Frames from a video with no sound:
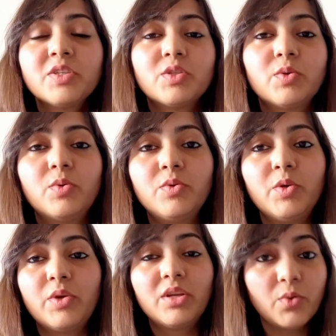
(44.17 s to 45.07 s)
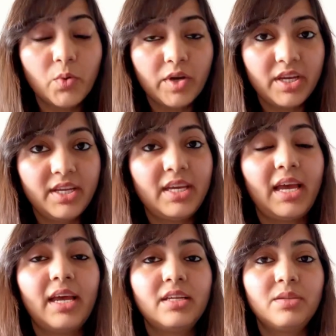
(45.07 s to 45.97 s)
So you can go ahead
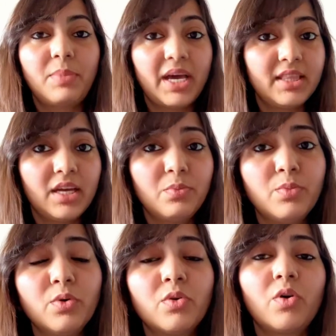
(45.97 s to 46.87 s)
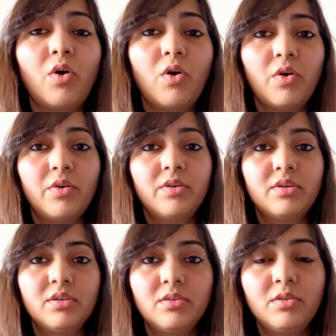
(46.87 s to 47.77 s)
and buy that book or
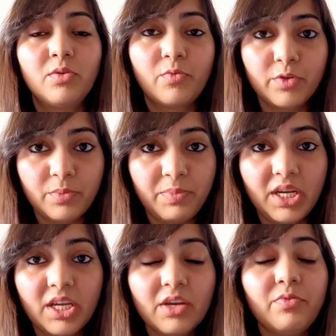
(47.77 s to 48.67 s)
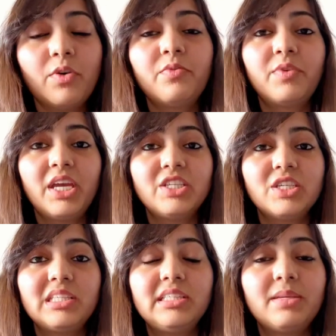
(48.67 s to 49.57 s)
uh, look for the PDF of
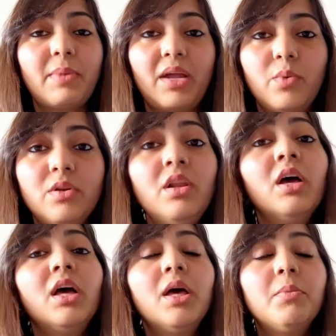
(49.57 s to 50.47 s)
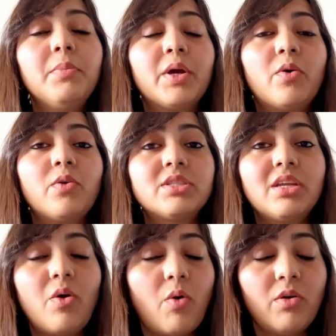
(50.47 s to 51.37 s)
AJCC Manual because
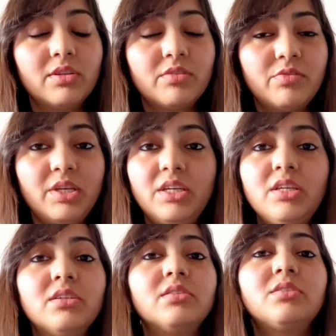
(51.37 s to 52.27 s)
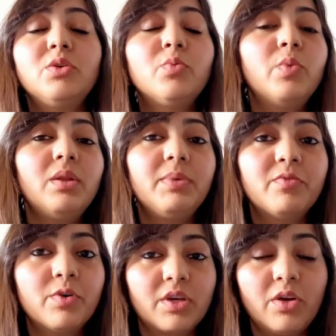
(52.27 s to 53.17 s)
in all the three years you will be
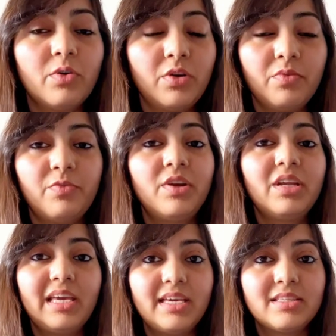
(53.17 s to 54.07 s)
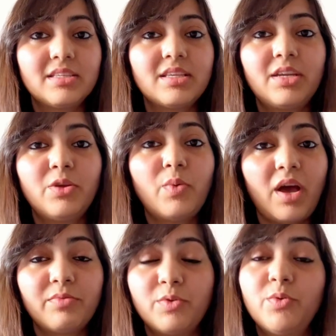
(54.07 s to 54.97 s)
working on different cases and you
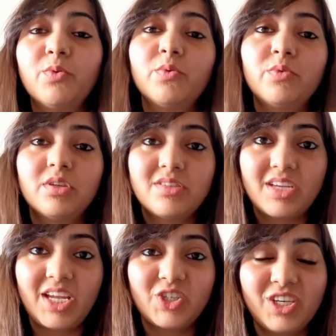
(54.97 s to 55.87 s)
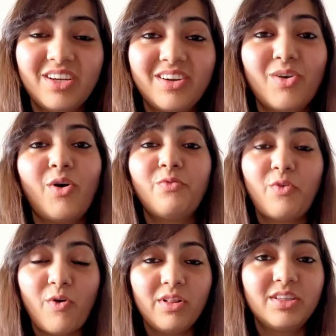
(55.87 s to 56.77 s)
have to know the staging of
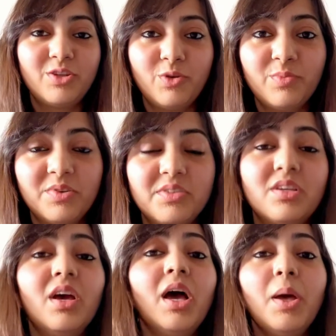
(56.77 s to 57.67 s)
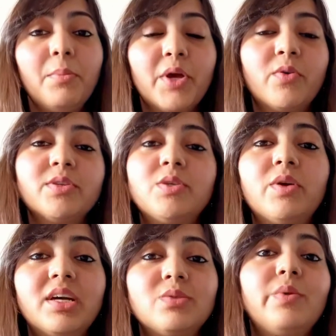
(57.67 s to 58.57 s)
all the tumors because you
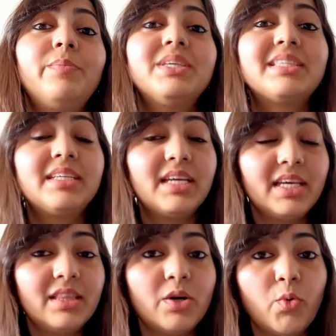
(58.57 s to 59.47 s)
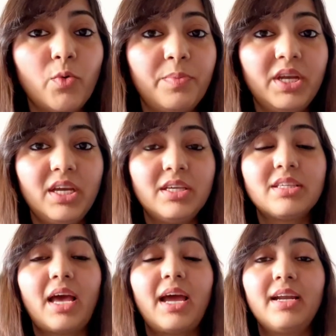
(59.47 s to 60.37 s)
guys will be sitting in the
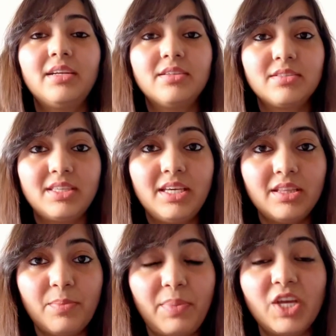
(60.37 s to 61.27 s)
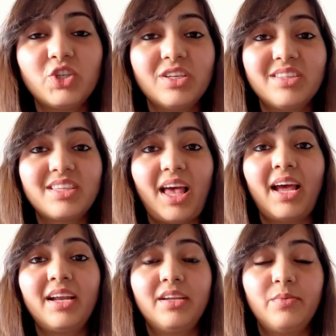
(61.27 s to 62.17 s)
OPDs and uh, seeing the patients
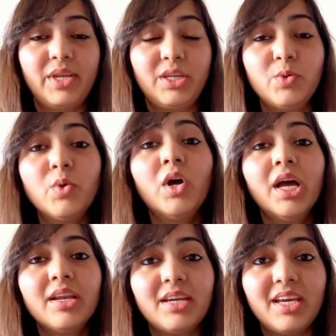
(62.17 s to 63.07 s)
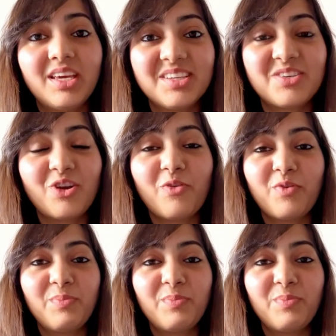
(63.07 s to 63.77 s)
and uh, when you take history of a